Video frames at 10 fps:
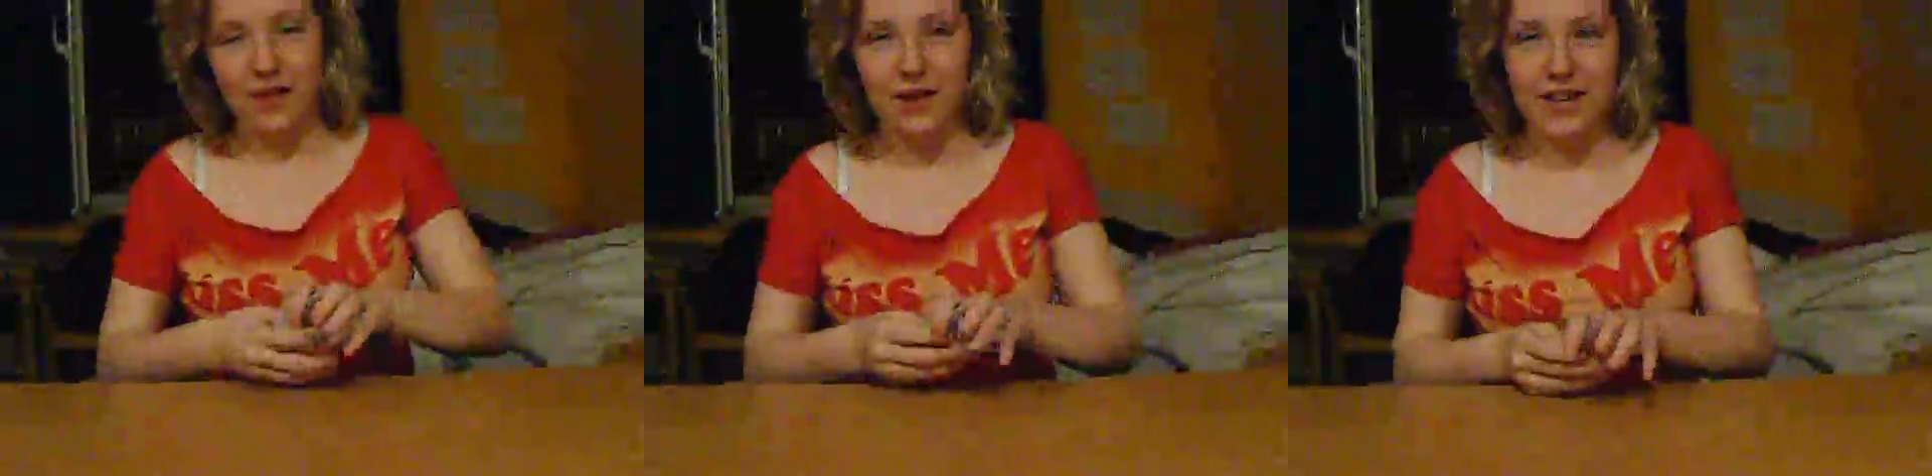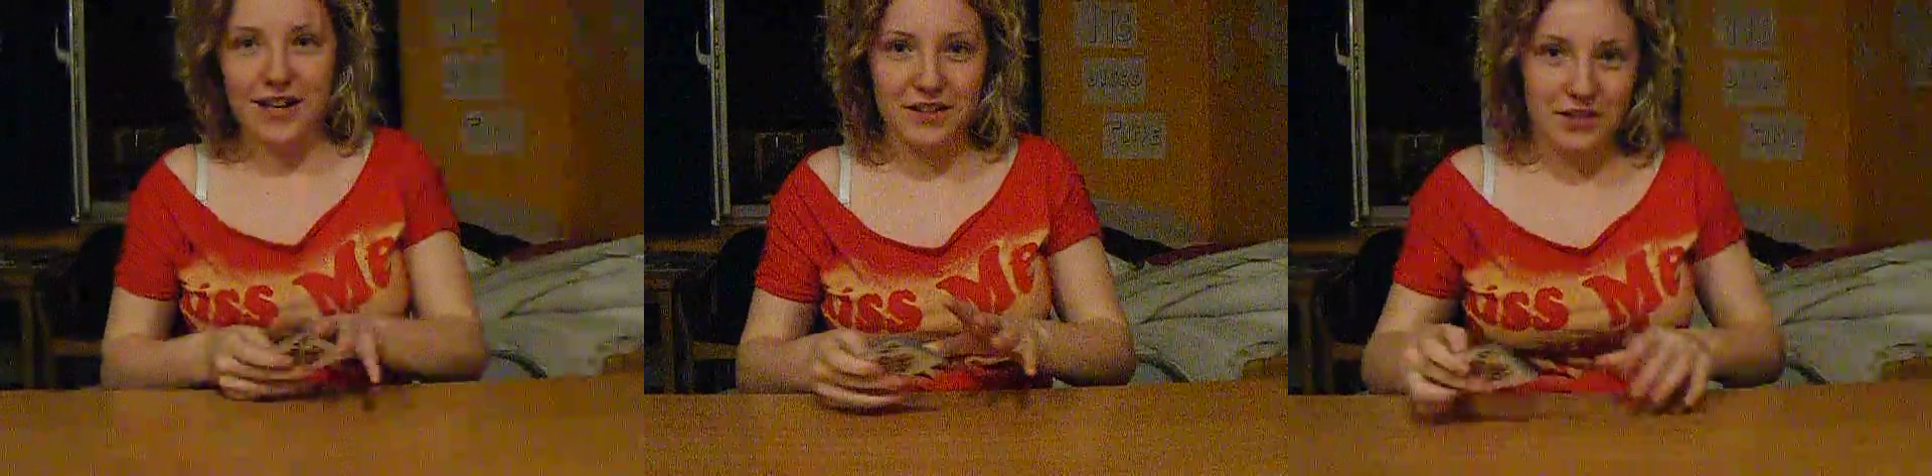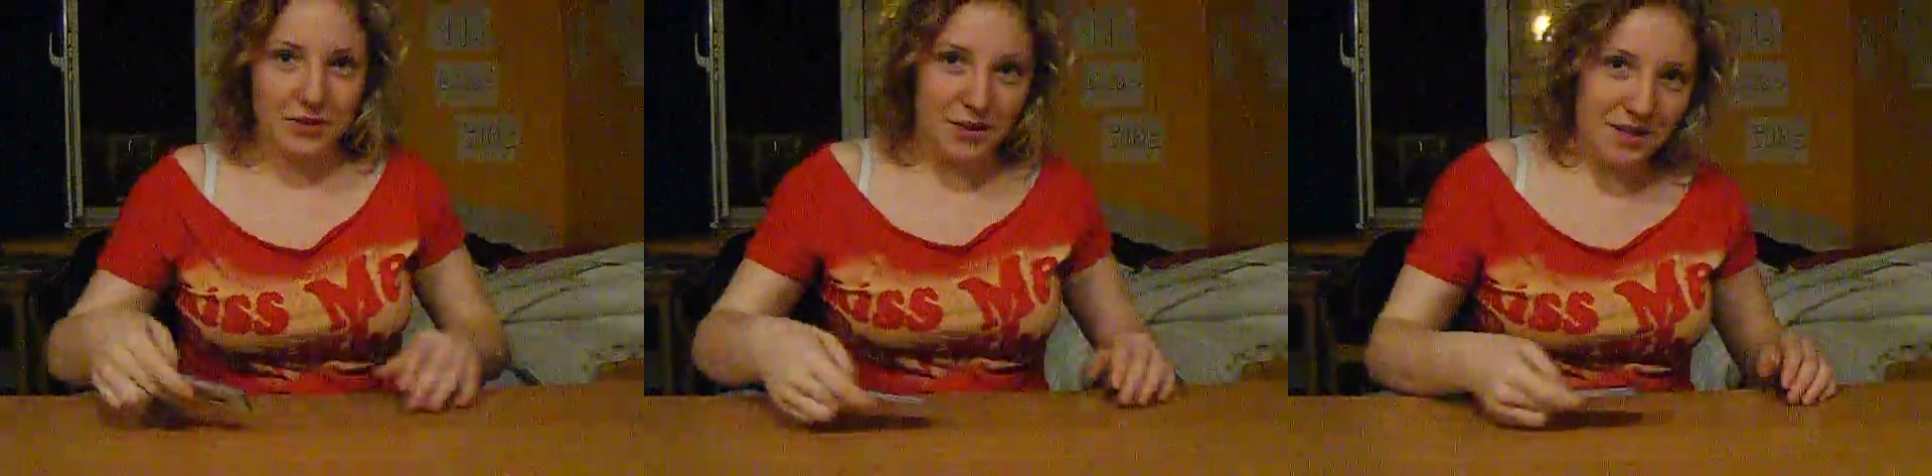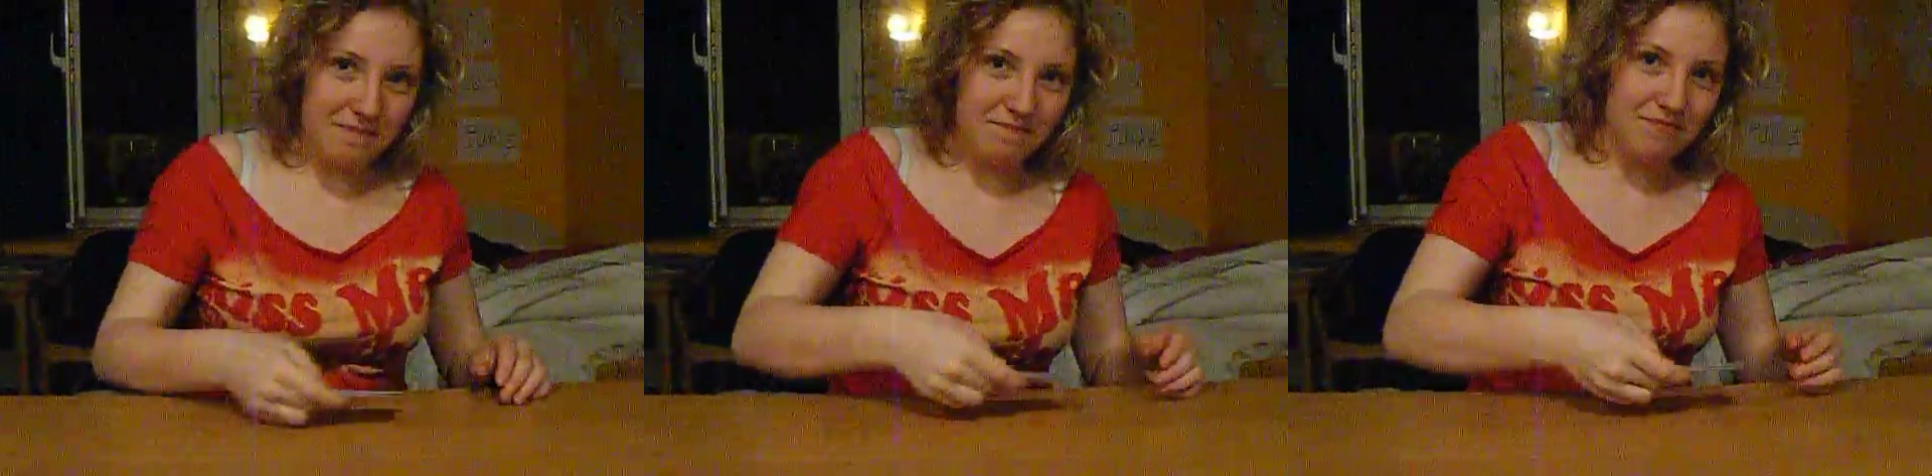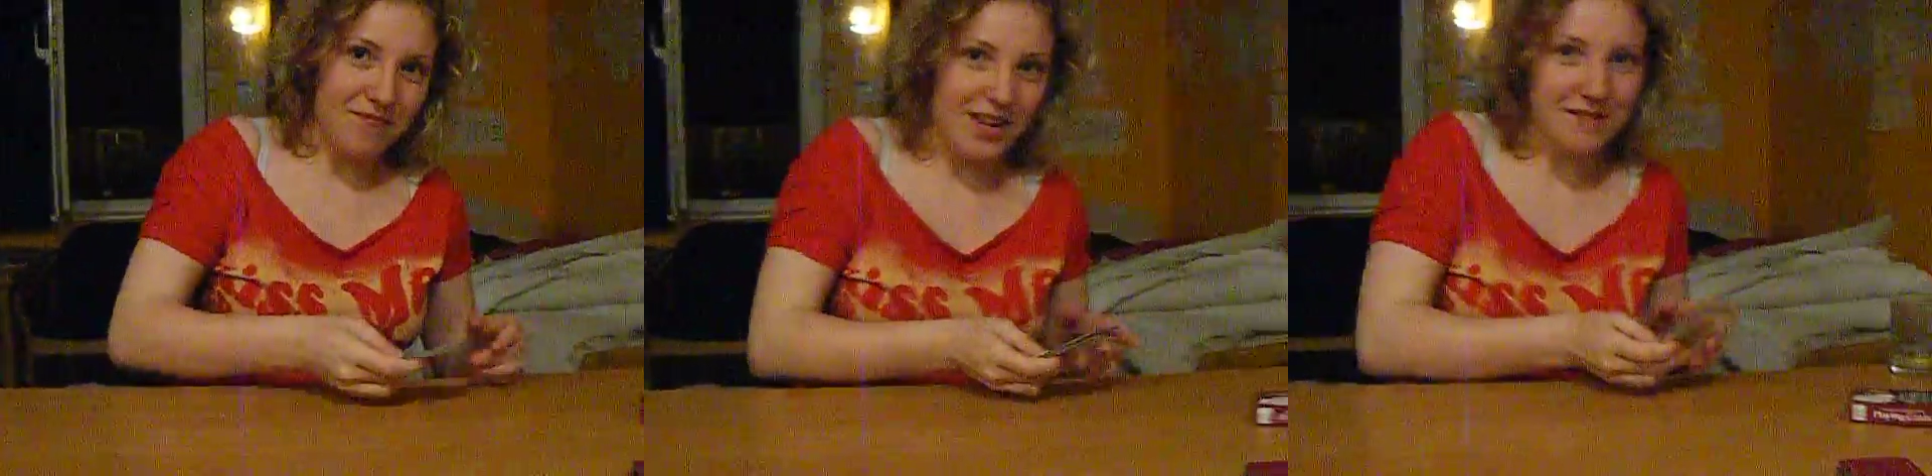they all head out the door
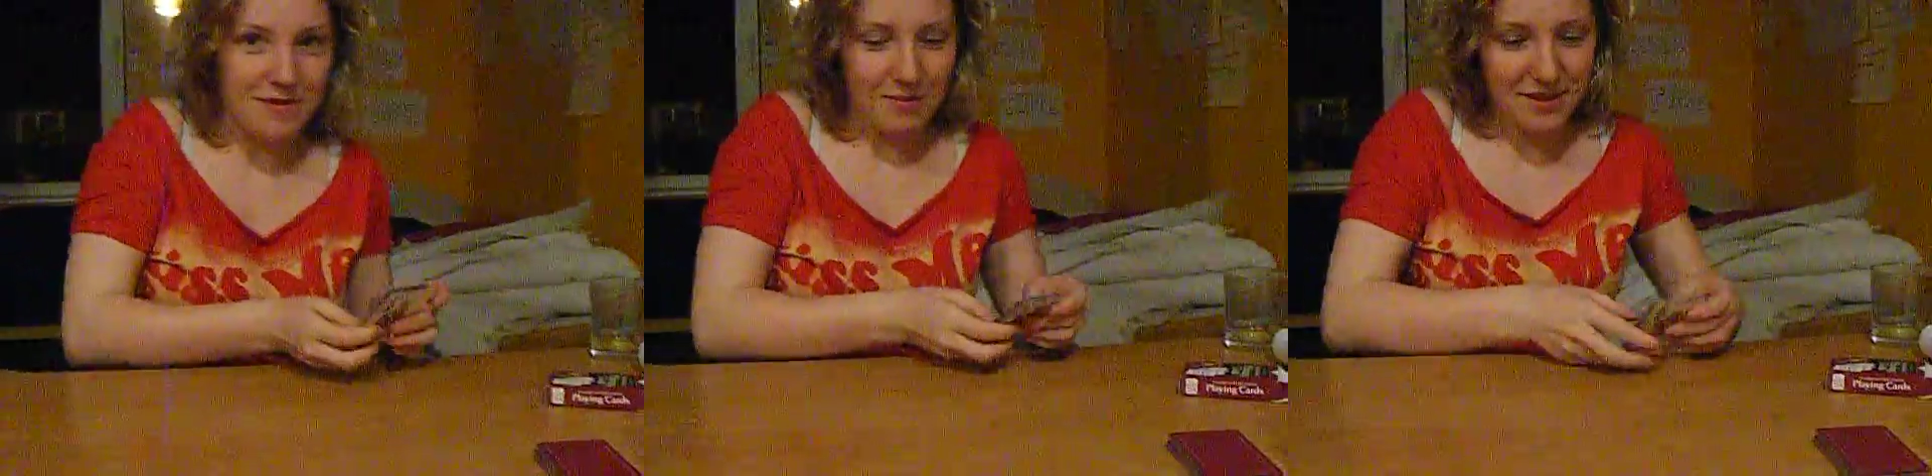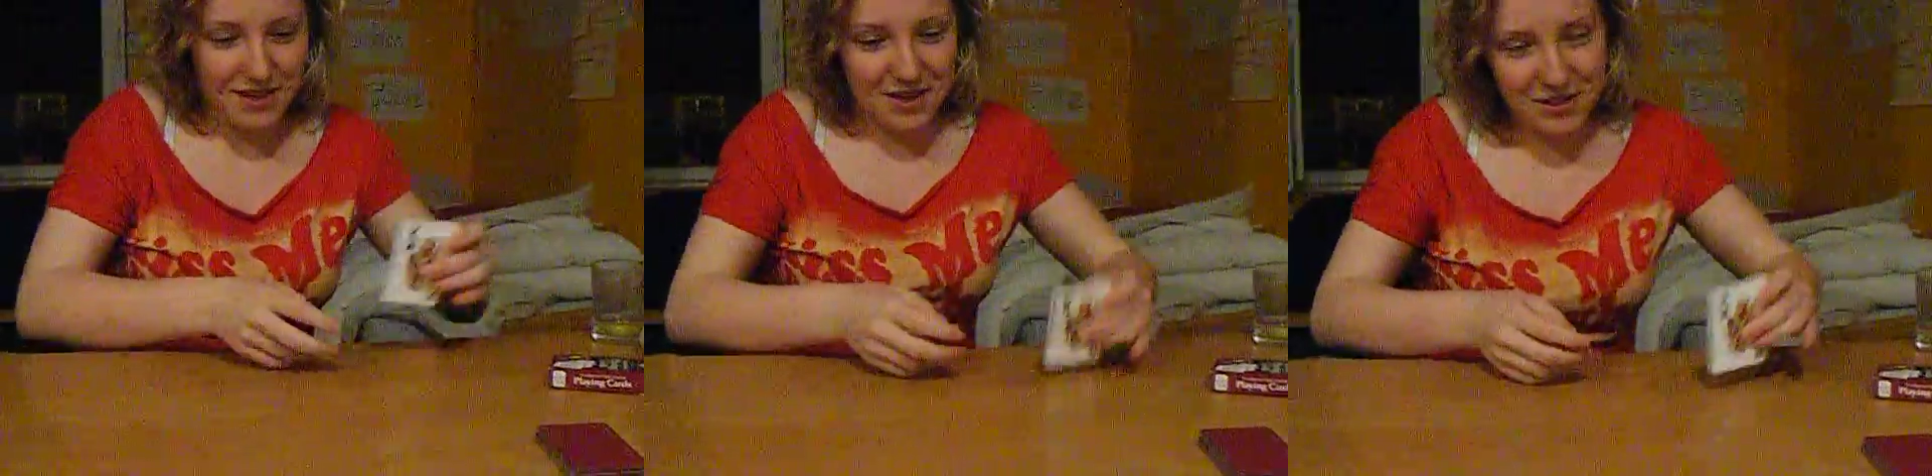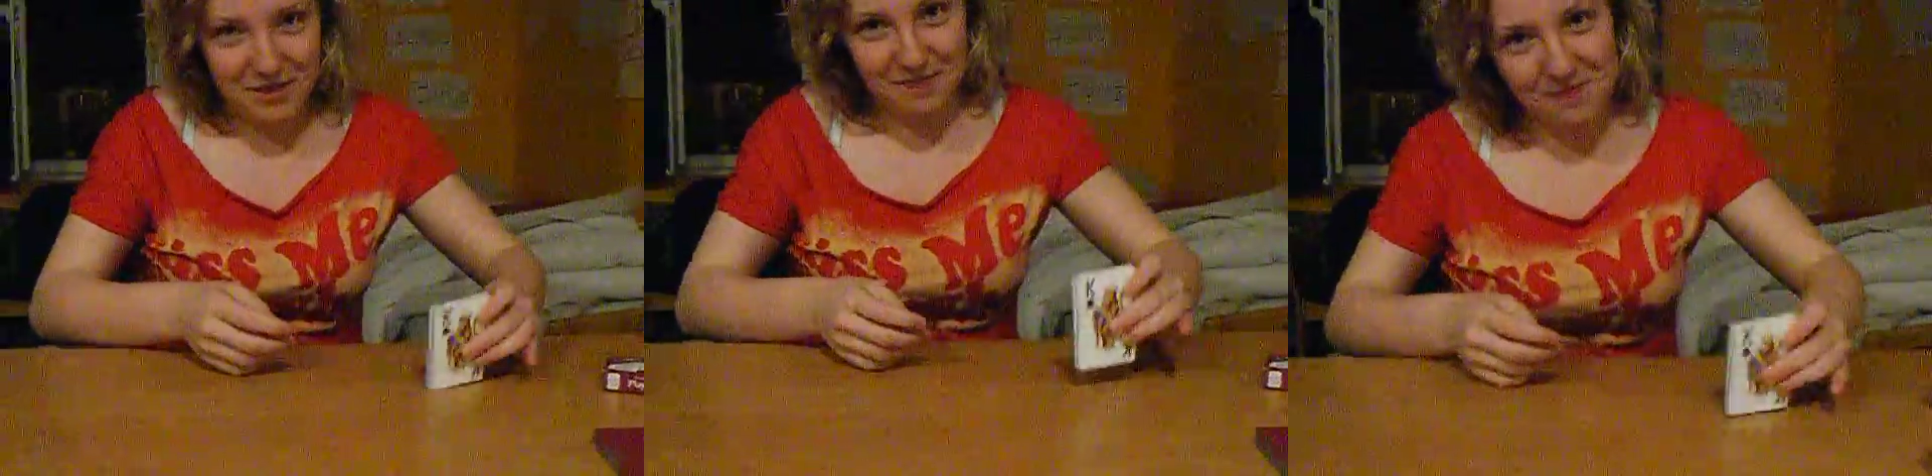and up the stairs.